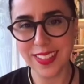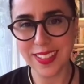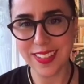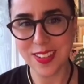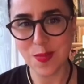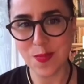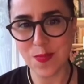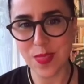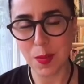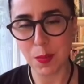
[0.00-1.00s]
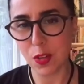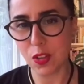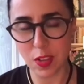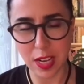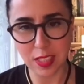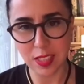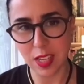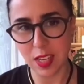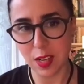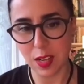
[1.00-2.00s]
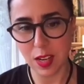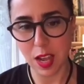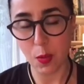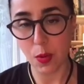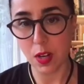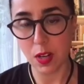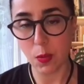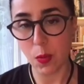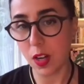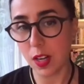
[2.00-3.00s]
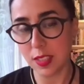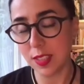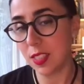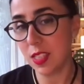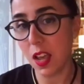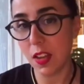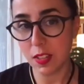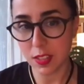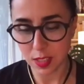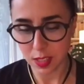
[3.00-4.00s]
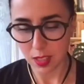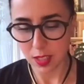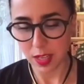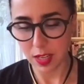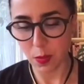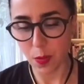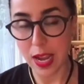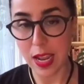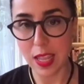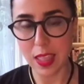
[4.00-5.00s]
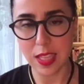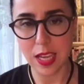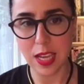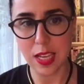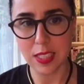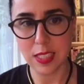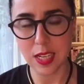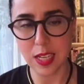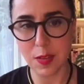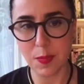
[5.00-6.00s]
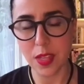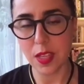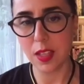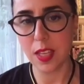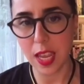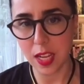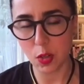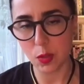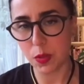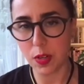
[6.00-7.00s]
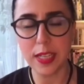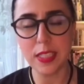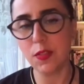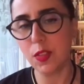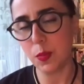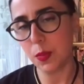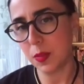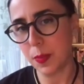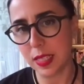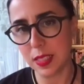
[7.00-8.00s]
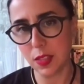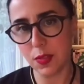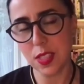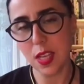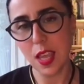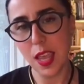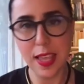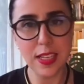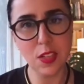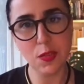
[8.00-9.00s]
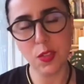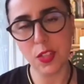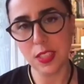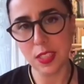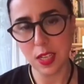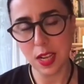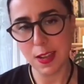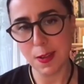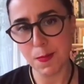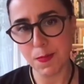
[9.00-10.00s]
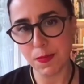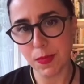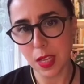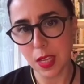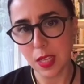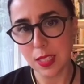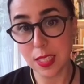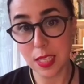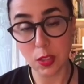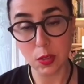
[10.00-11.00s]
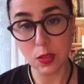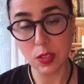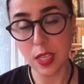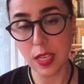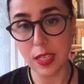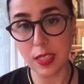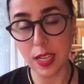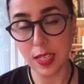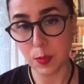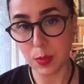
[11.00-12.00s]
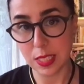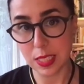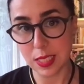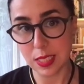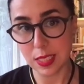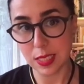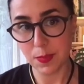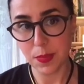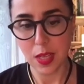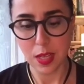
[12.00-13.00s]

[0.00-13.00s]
and progress our work as designers in a way that it can incorporate different perspectives and different skills and expertises.